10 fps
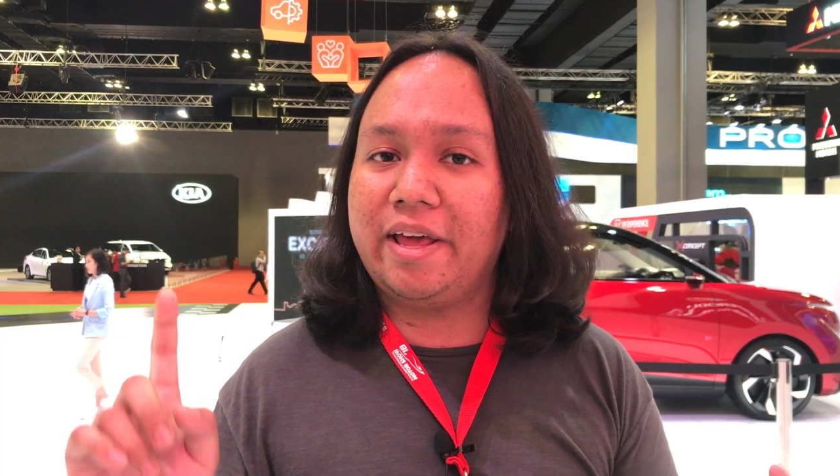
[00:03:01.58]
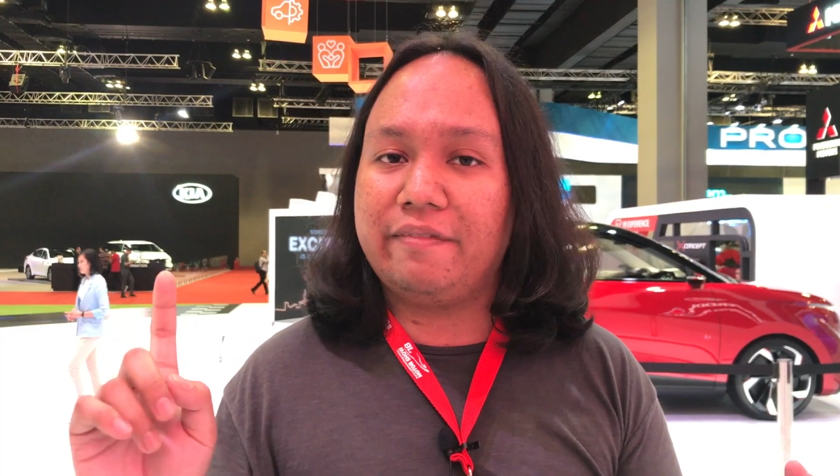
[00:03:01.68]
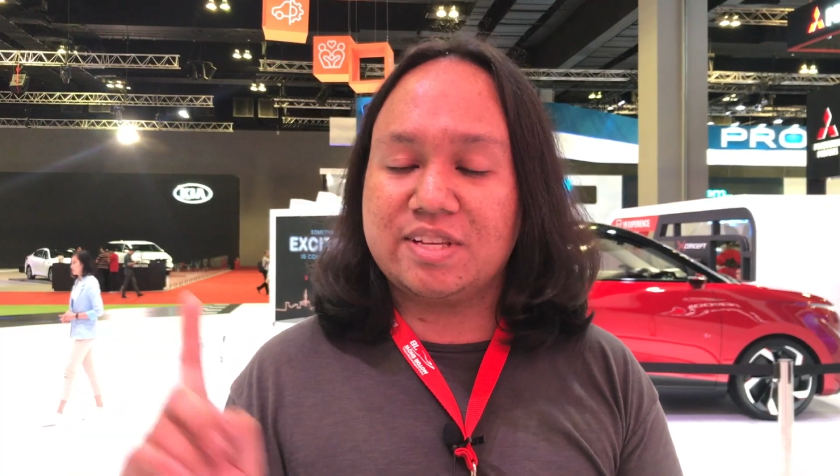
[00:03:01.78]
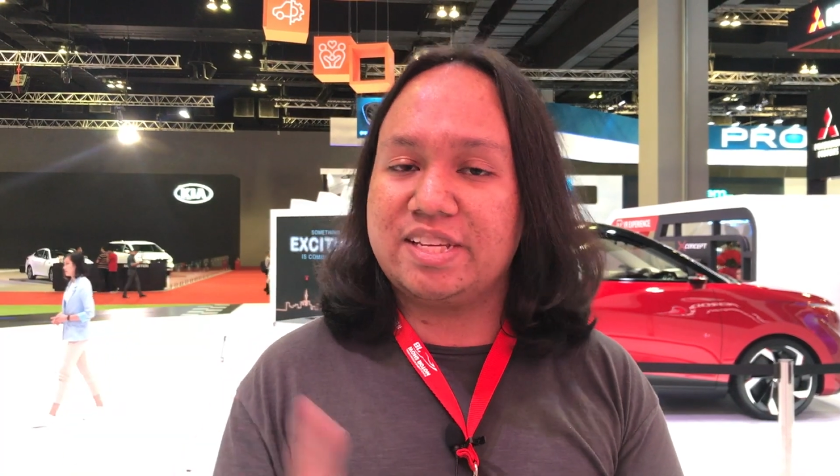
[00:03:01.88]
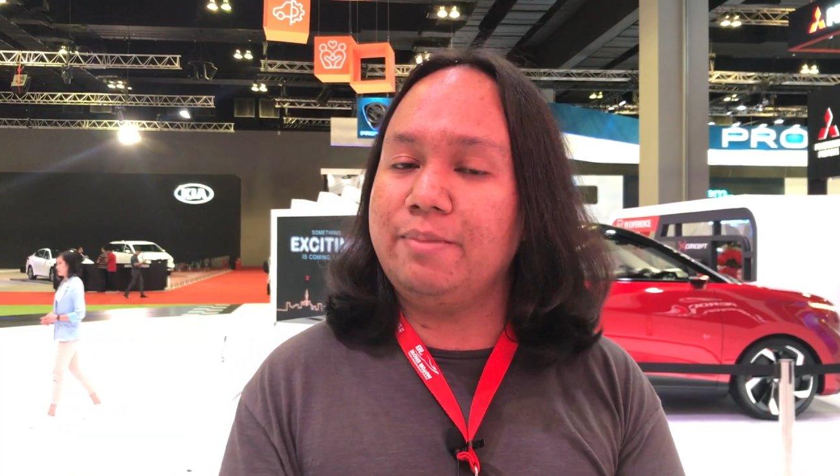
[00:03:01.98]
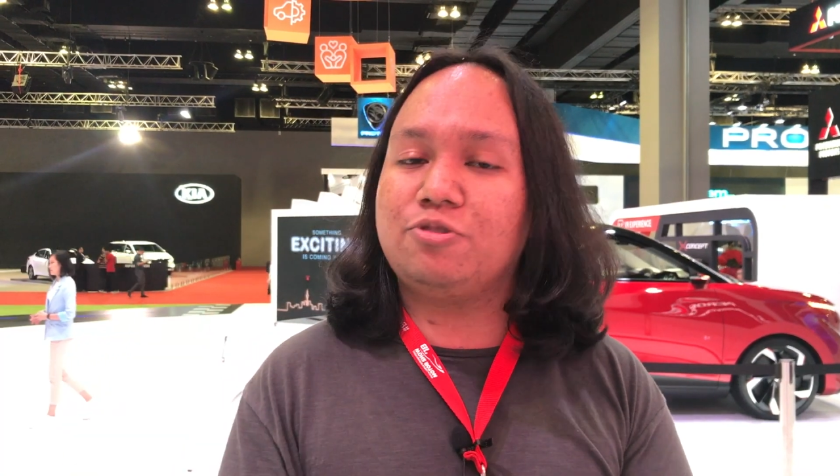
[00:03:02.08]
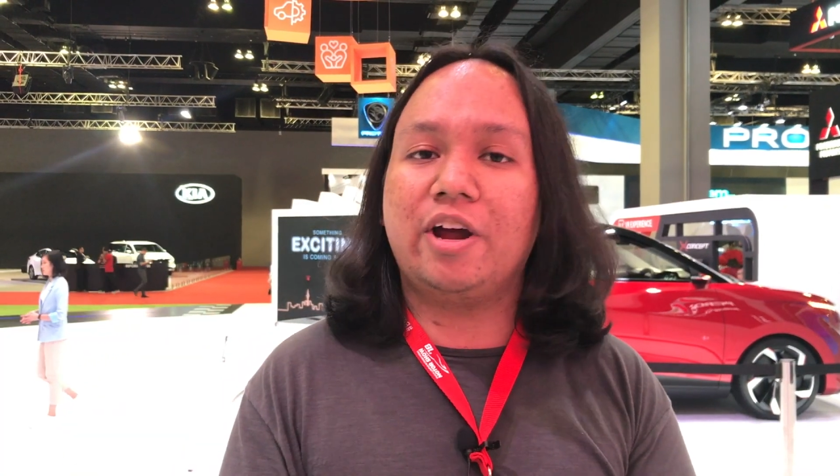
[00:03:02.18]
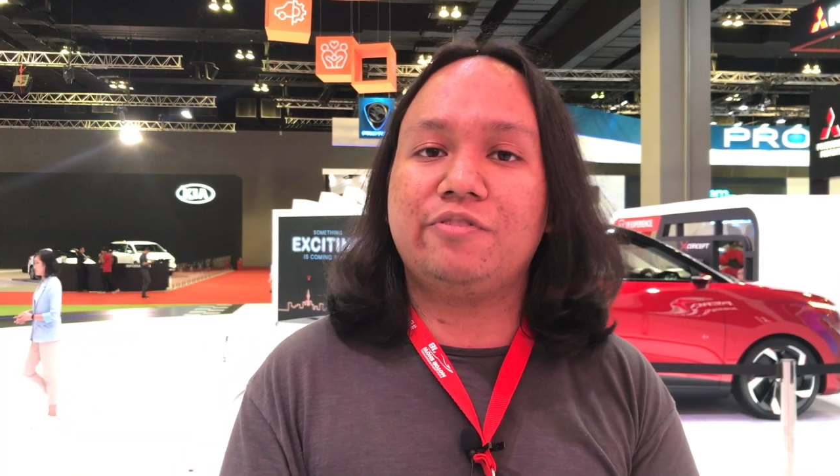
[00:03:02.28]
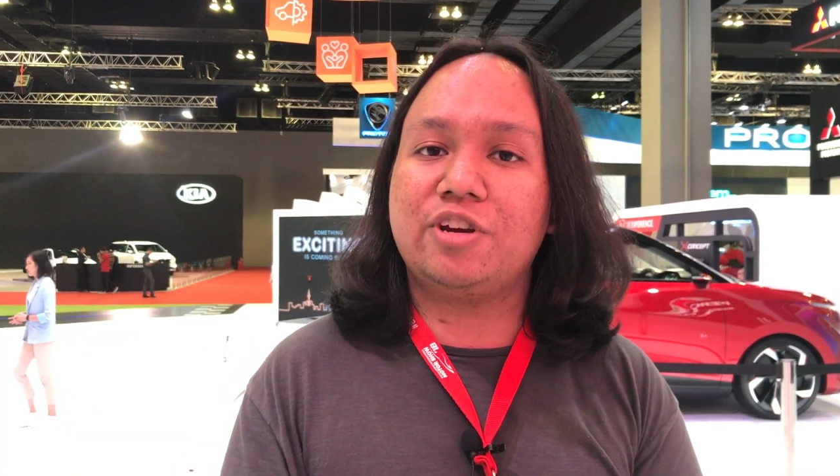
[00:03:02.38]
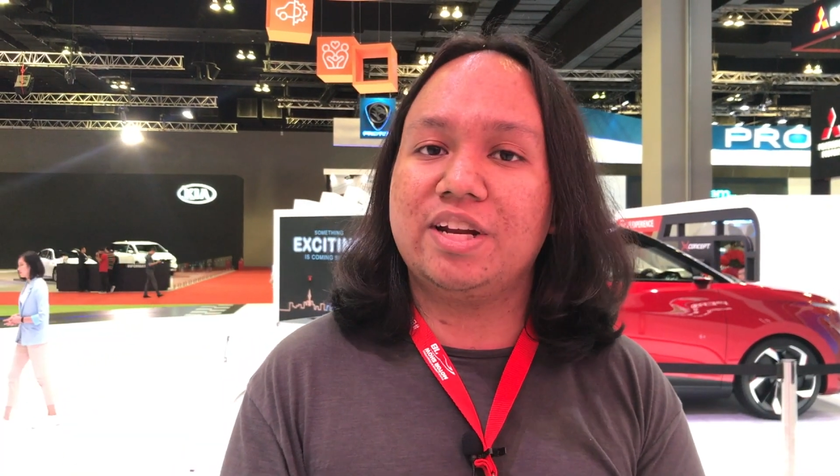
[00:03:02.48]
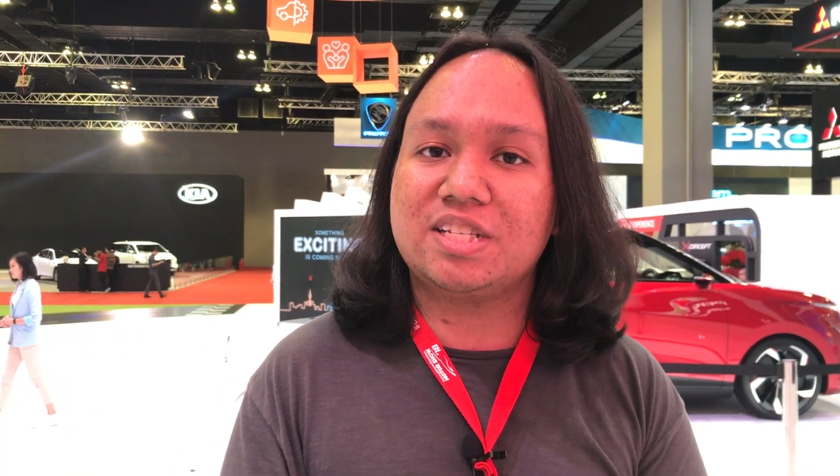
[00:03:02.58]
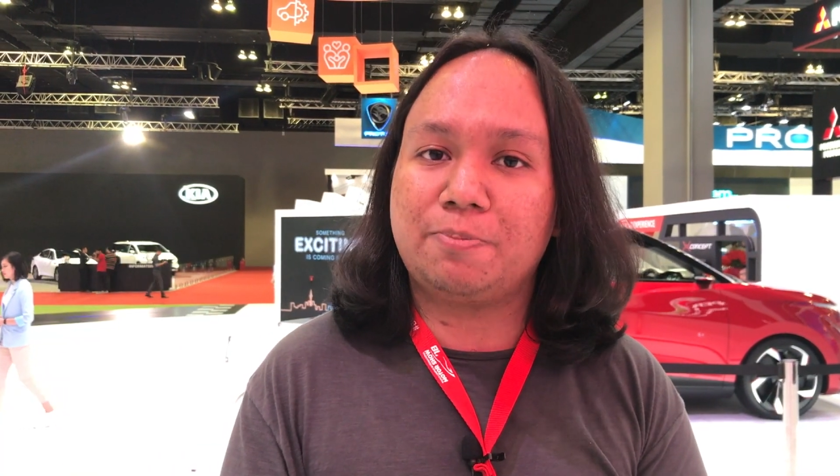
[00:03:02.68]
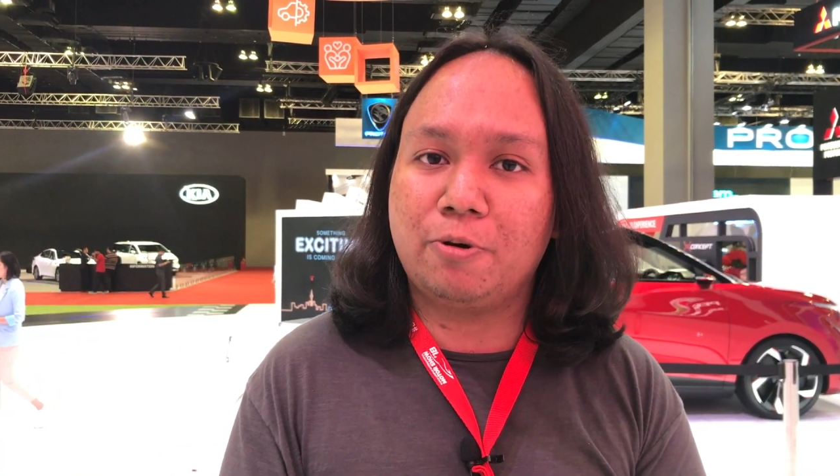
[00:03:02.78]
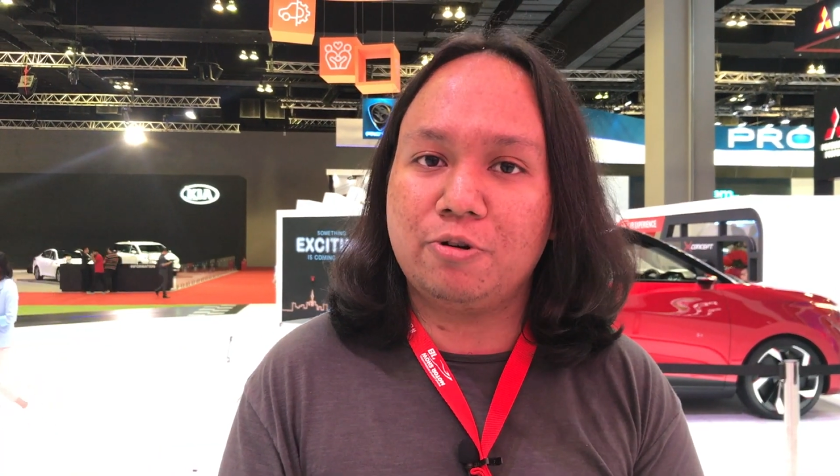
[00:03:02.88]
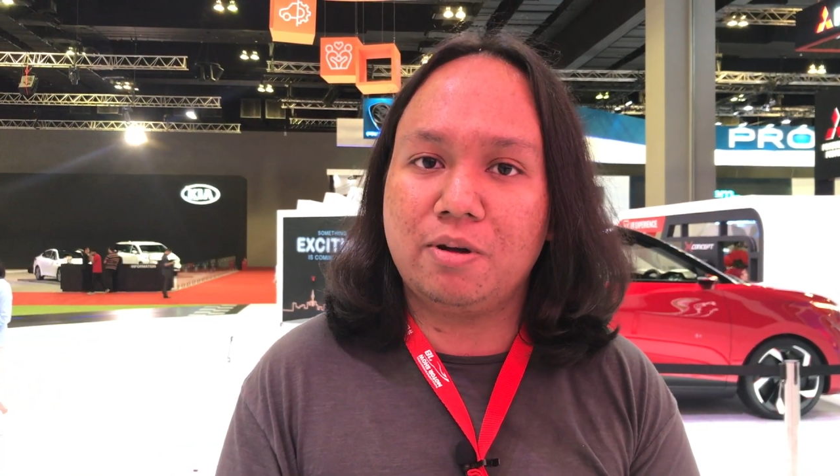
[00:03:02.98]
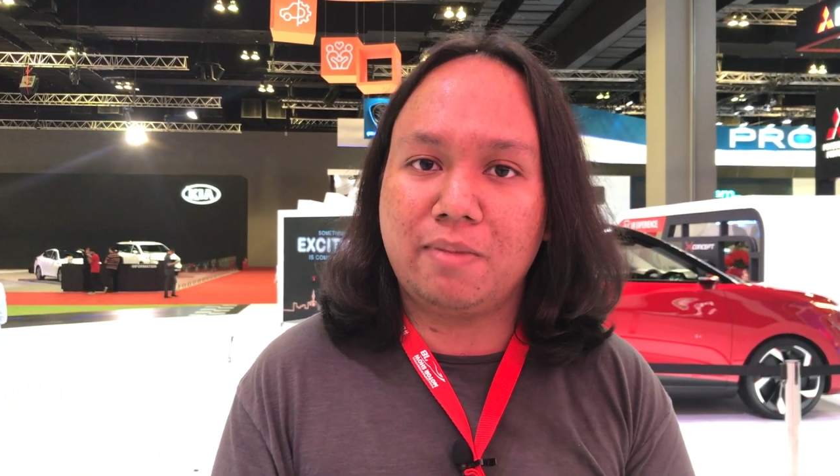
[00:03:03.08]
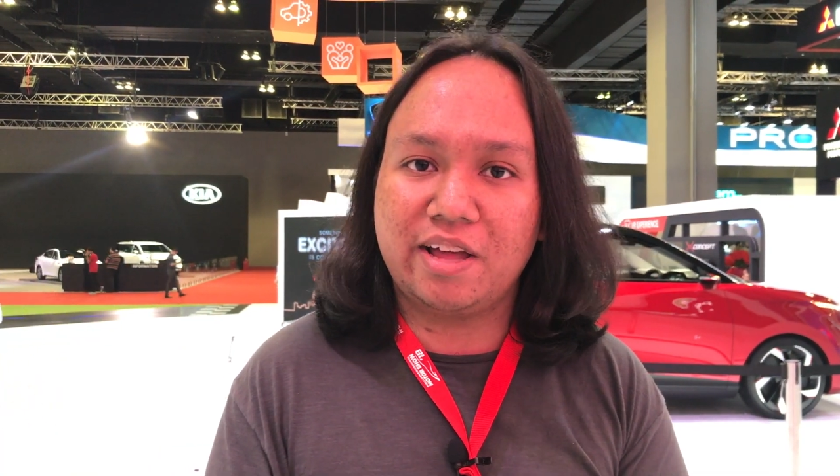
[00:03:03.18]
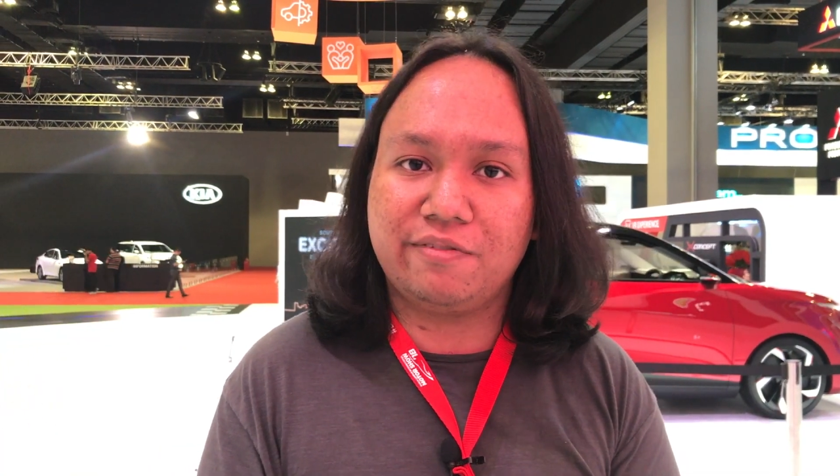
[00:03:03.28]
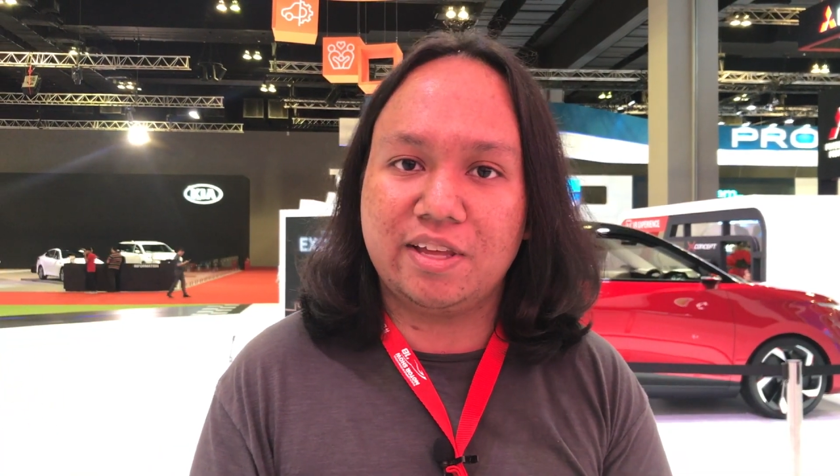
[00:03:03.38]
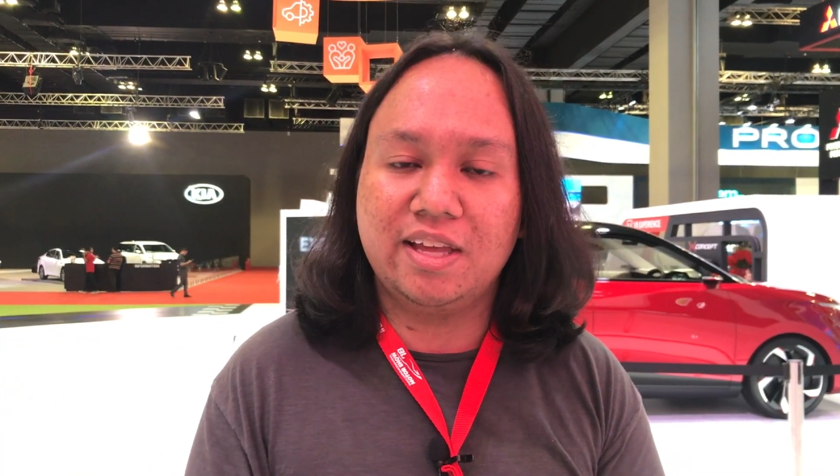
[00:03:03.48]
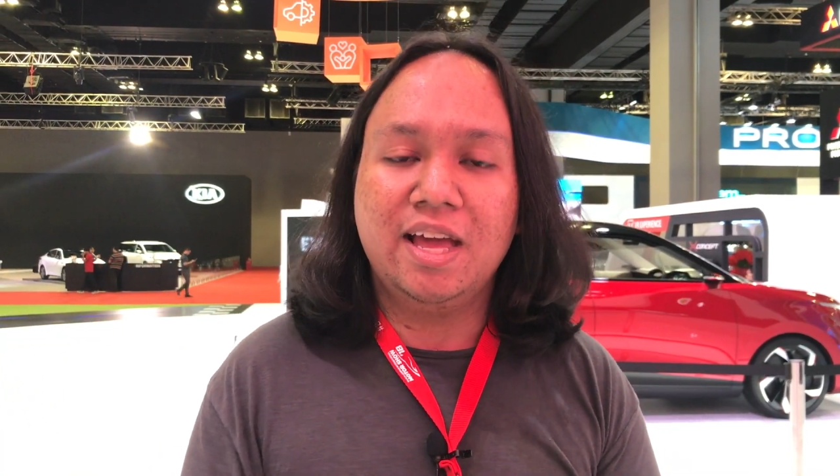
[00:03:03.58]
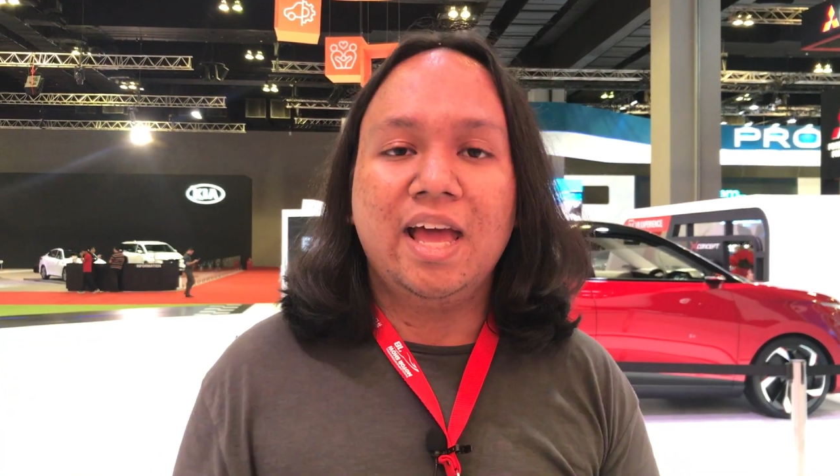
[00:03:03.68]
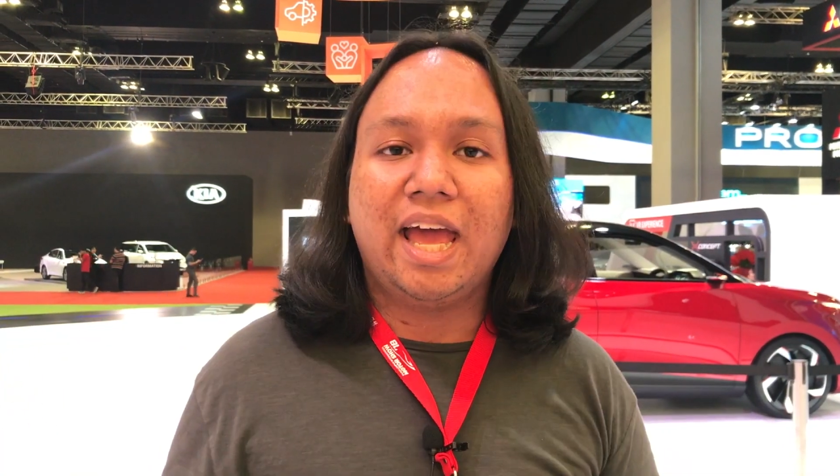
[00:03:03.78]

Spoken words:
have the same drivetrain as the Perodua Myvi,